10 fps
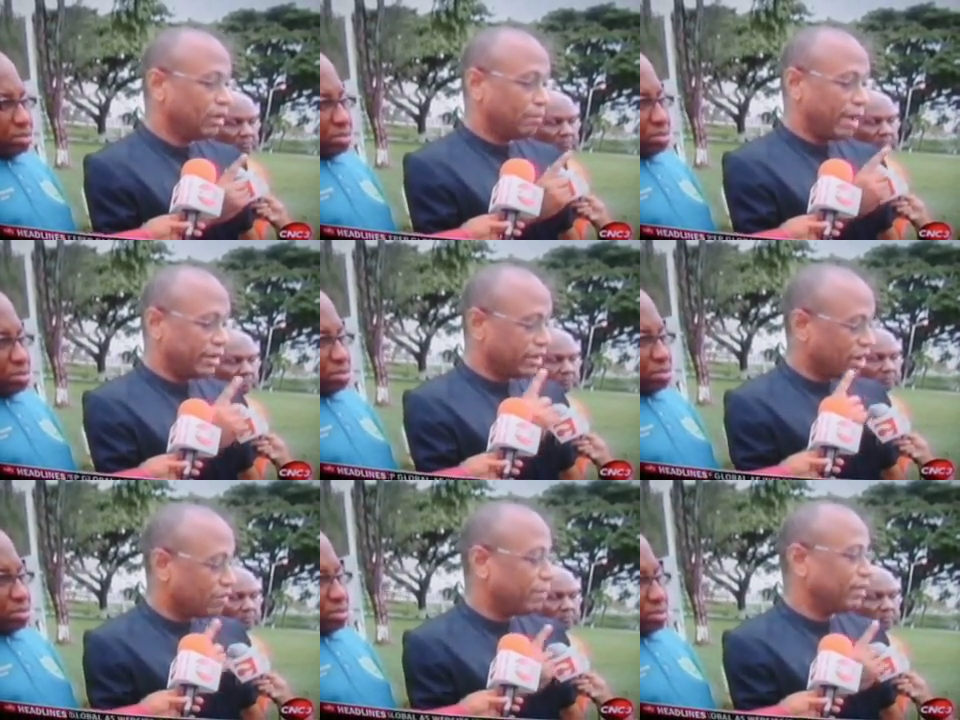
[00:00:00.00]
by the
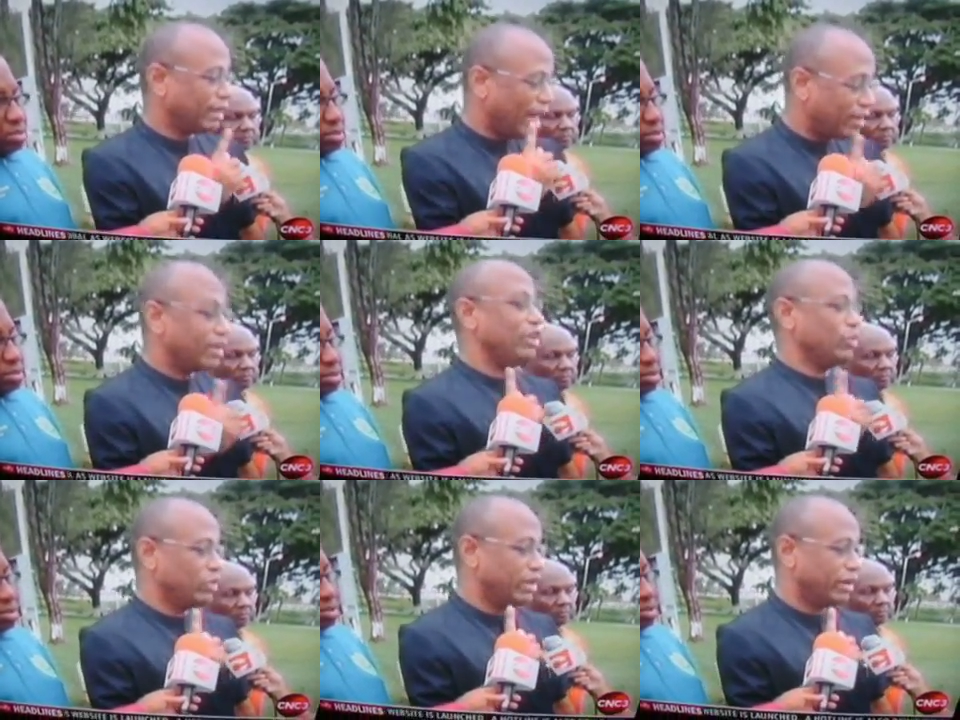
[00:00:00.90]
government and their
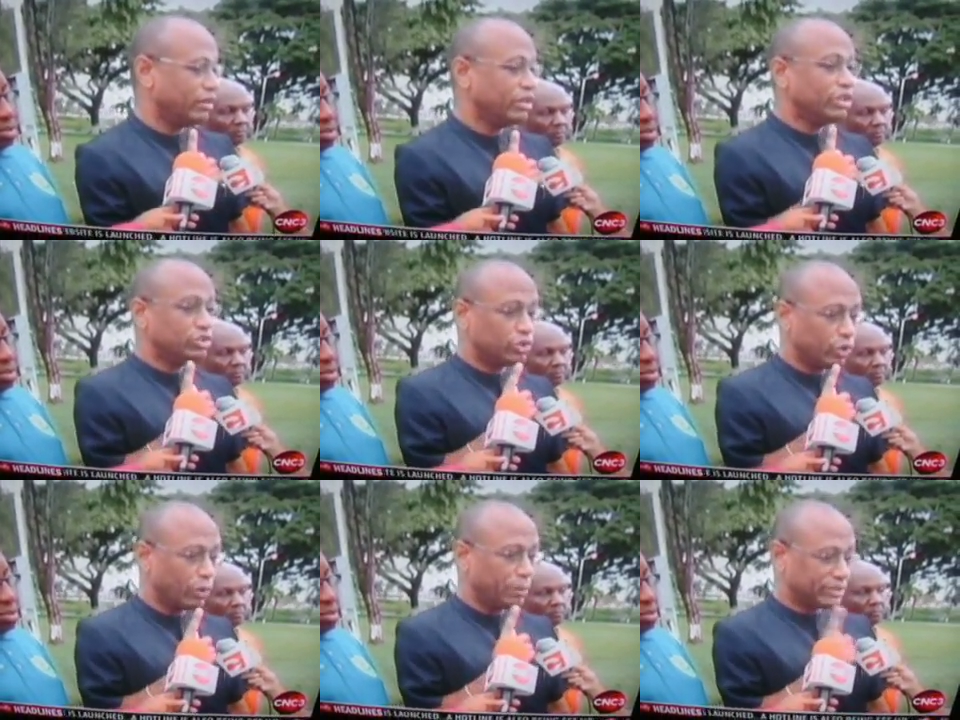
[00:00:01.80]
union
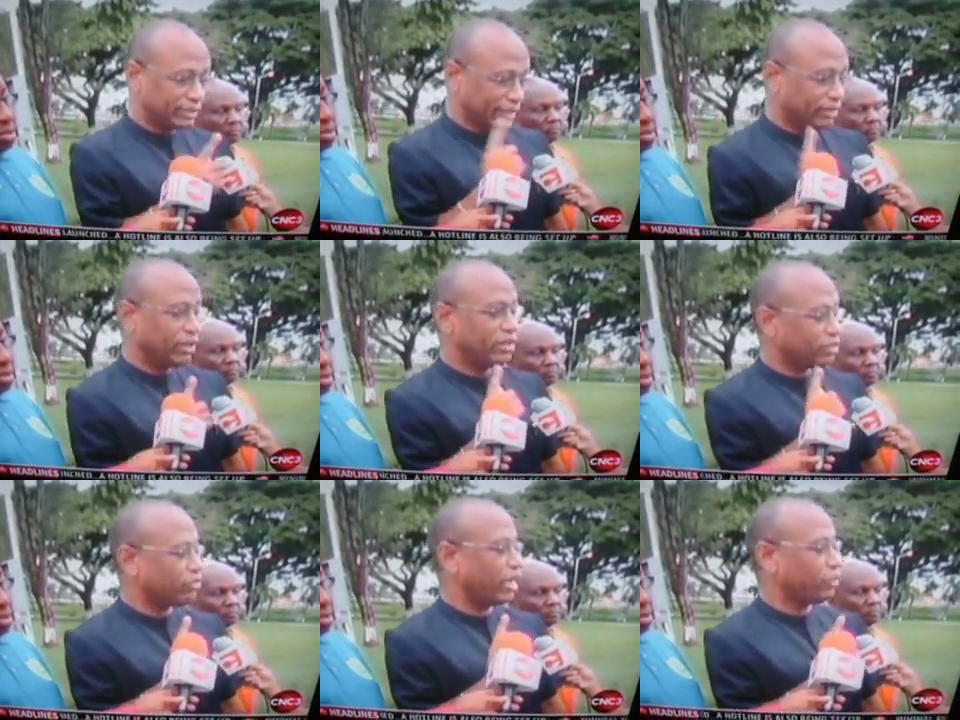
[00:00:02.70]
to put a dent on this
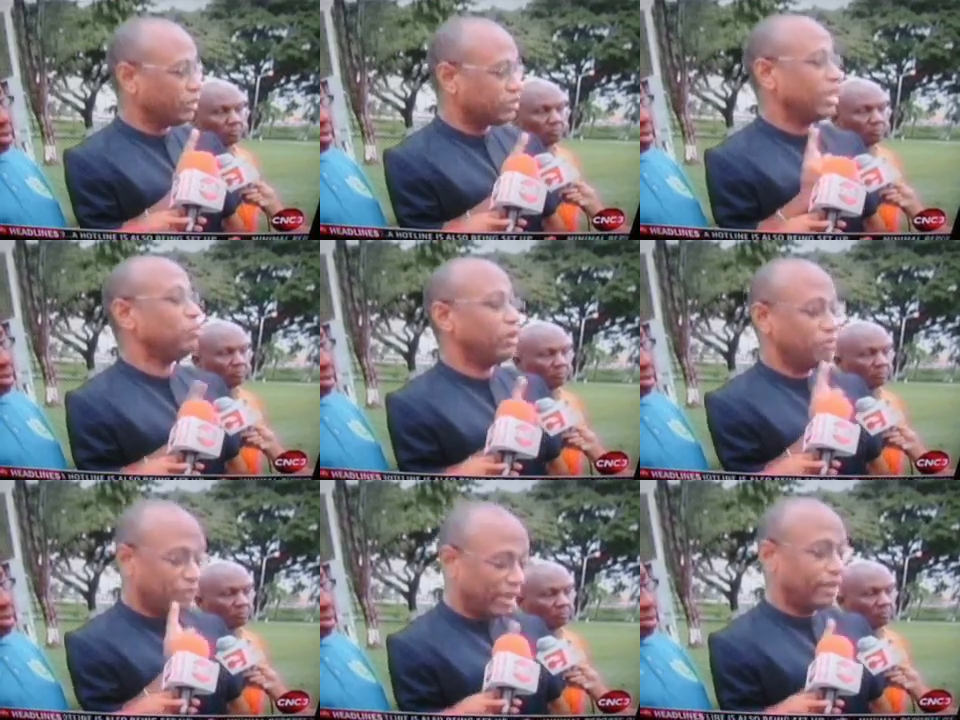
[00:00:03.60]
strike, which then will
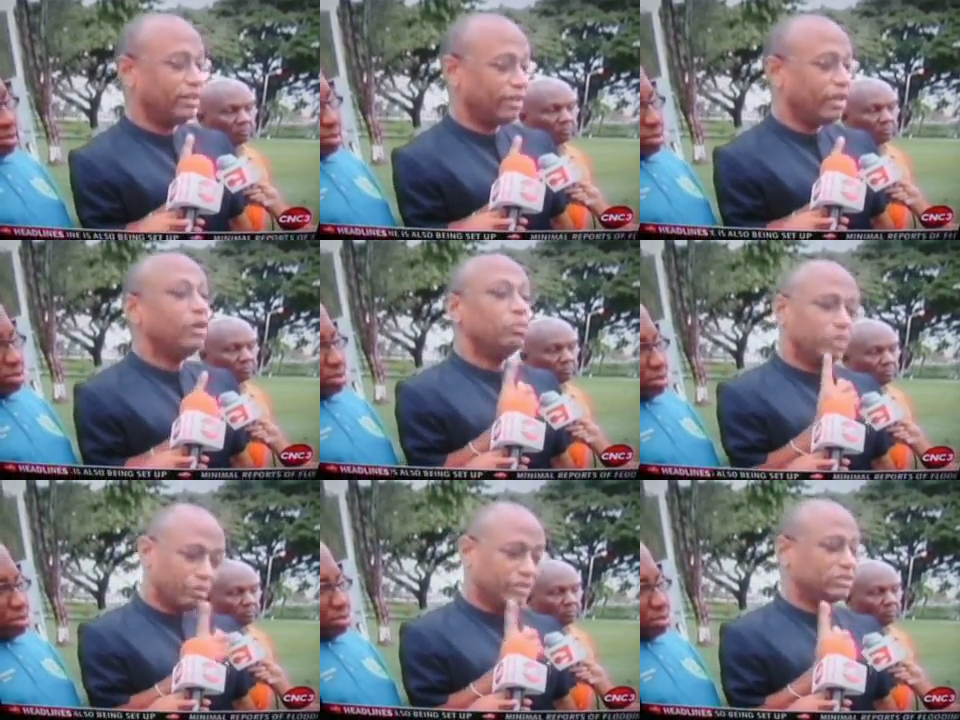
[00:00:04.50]
fail, we
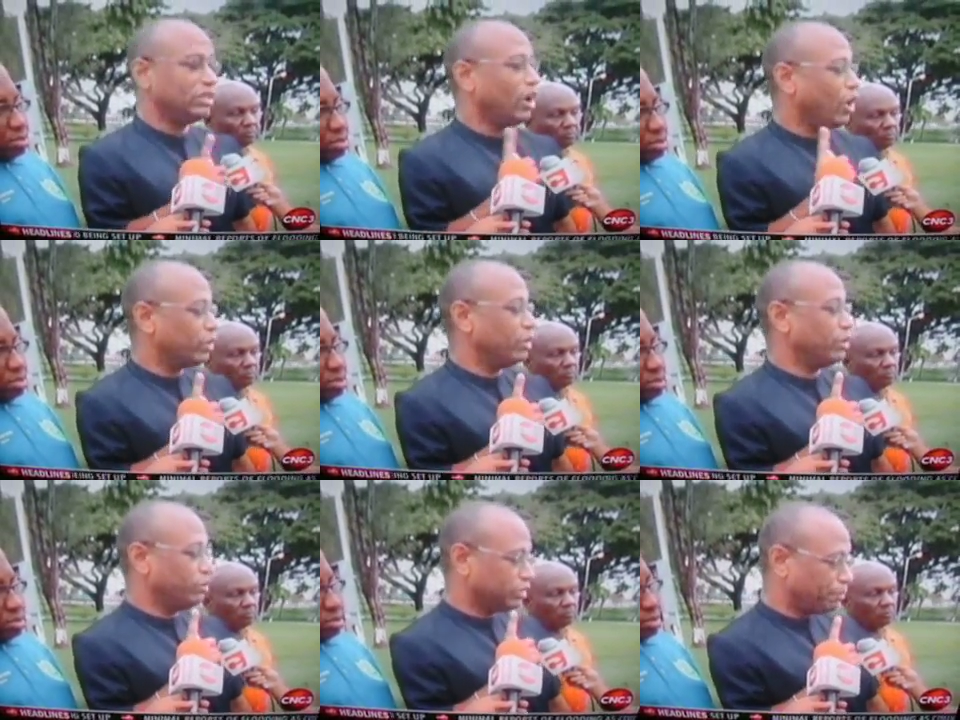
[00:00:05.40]
will see how they would
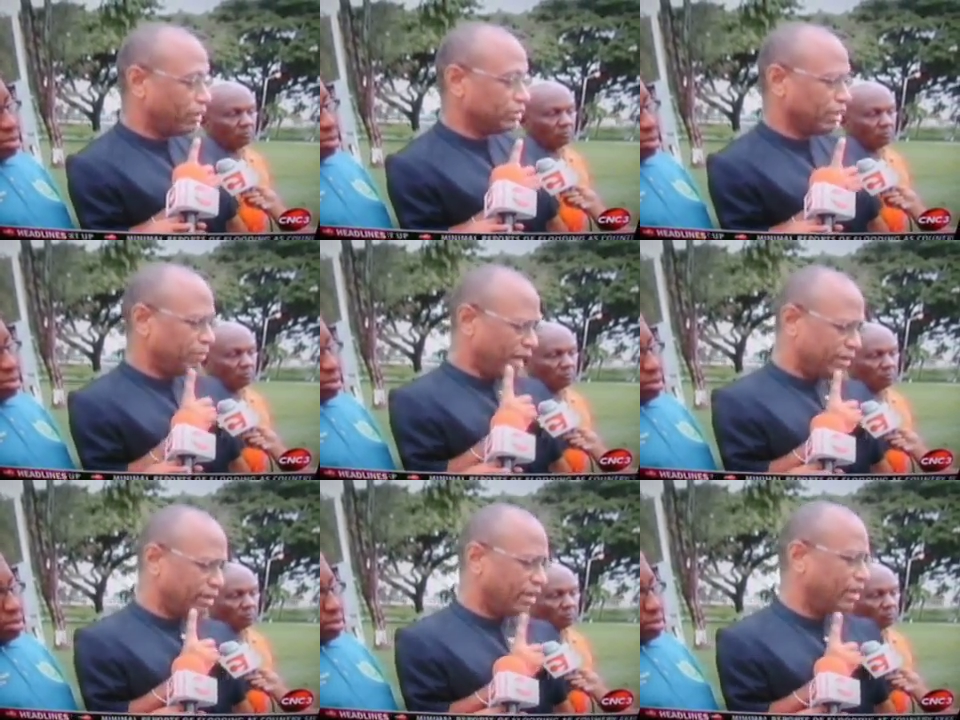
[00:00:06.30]
respond.
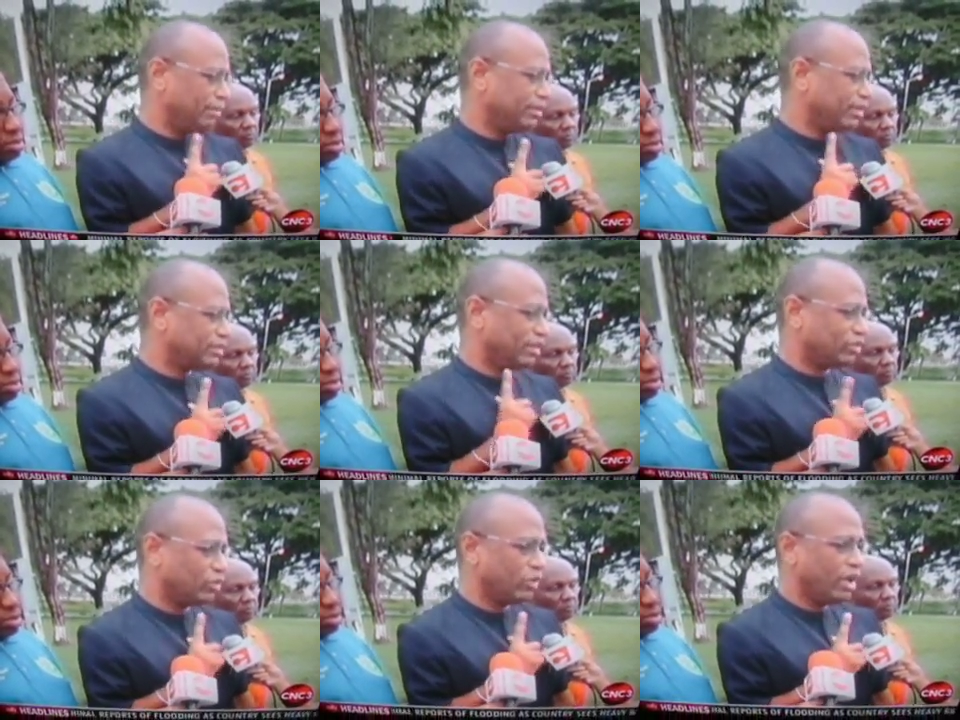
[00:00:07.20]
And let me just say
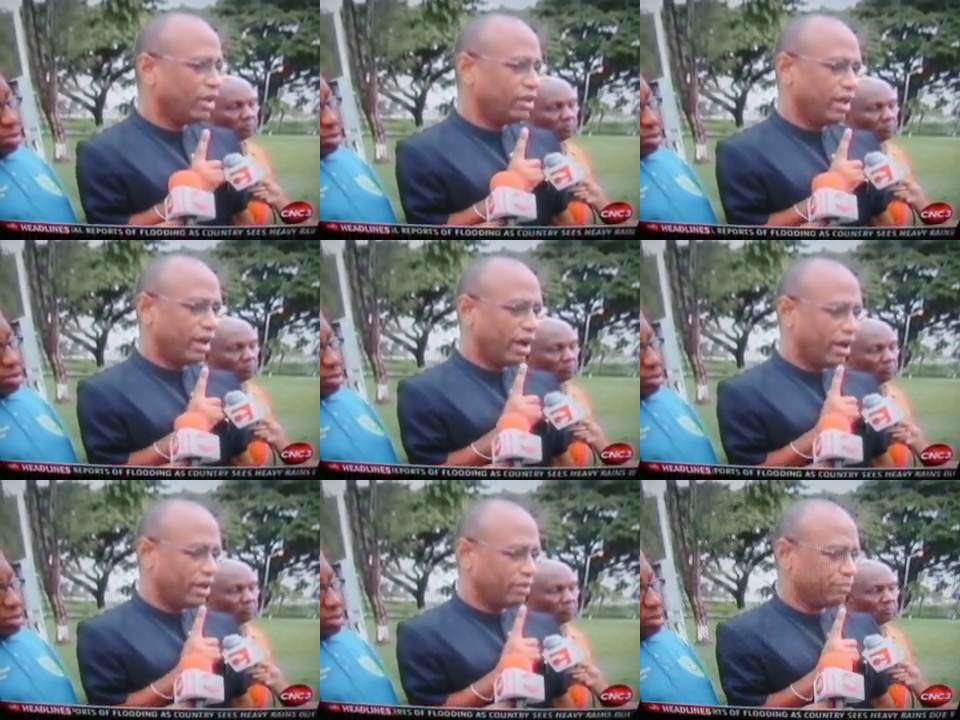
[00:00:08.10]
too, there
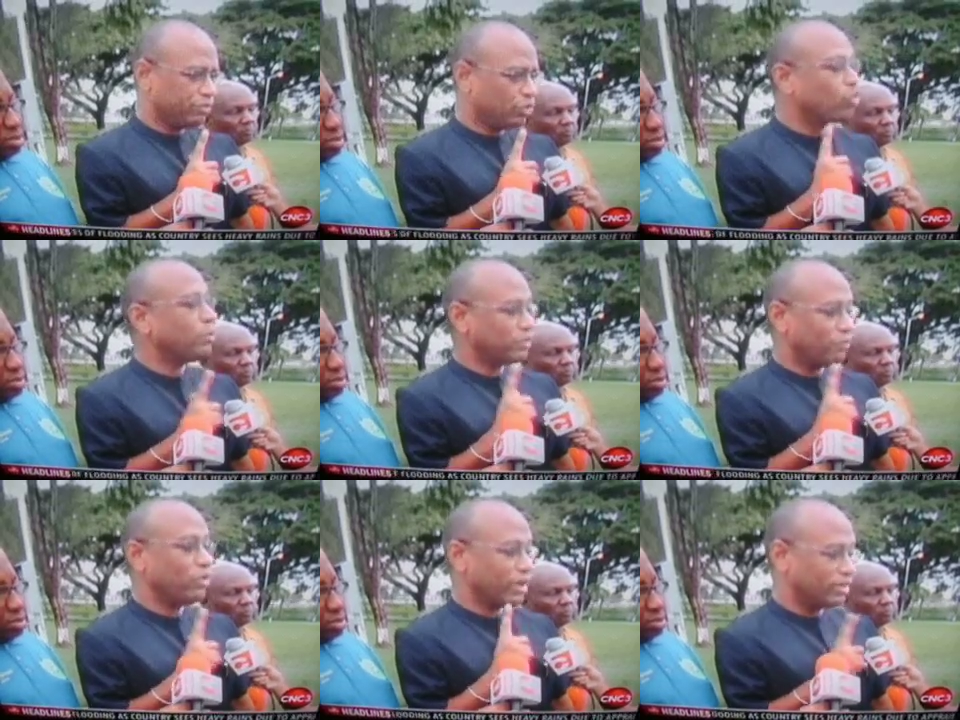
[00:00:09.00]
are two groups of
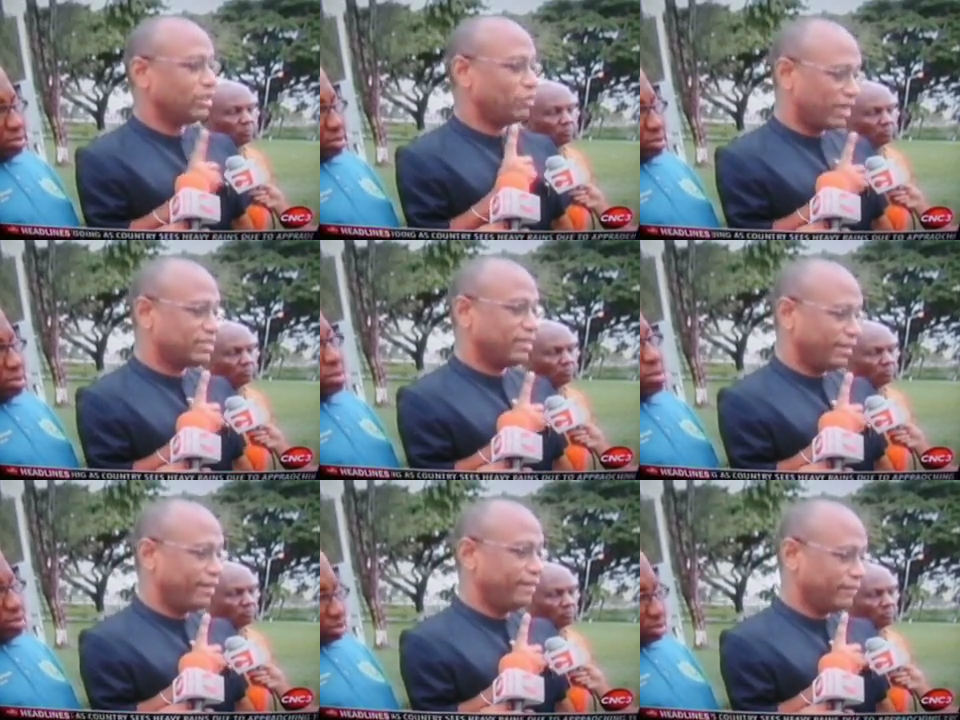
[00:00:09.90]
workers in WASA,